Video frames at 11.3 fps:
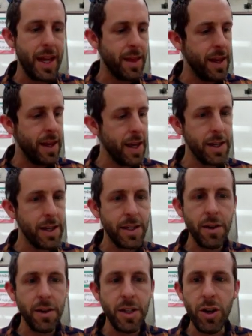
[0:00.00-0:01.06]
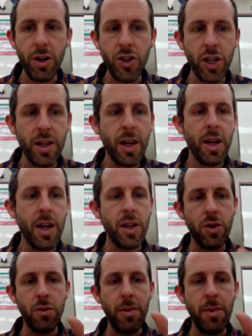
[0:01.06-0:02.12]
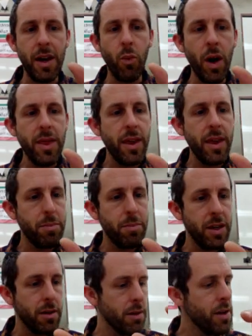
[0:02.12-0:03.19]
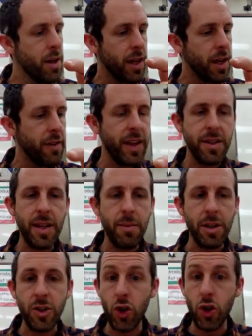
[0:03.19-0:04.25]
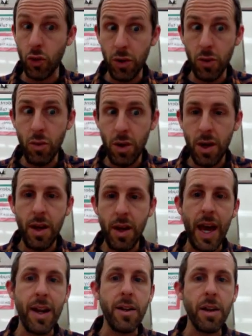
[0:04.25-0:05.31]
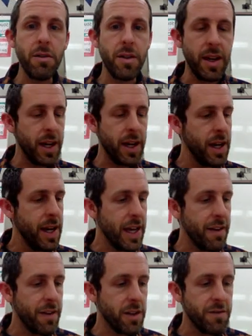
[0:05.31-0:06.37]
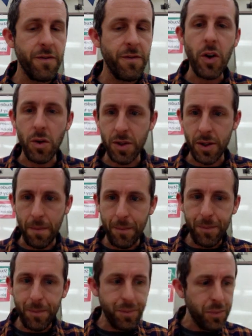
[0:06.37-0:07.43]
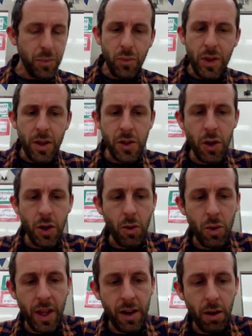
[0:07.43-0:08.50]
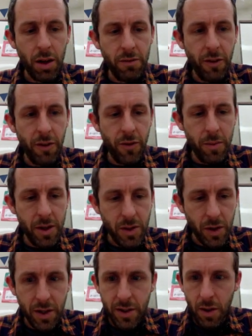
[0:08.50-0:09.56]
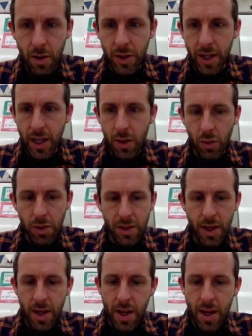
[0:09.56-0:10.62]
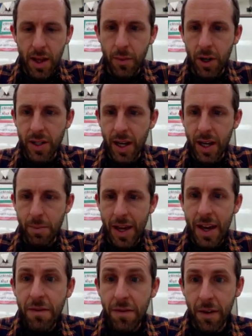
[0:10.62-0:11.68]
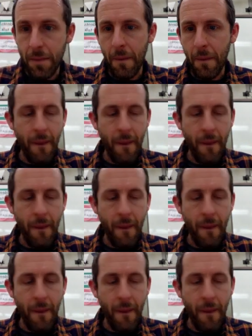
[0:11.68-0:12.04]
and then tell the spreadsheet to make one thing appear if that statement is true and another thing if it is false. So like all of our formulas, we're going to start with an equals. We're going to type if,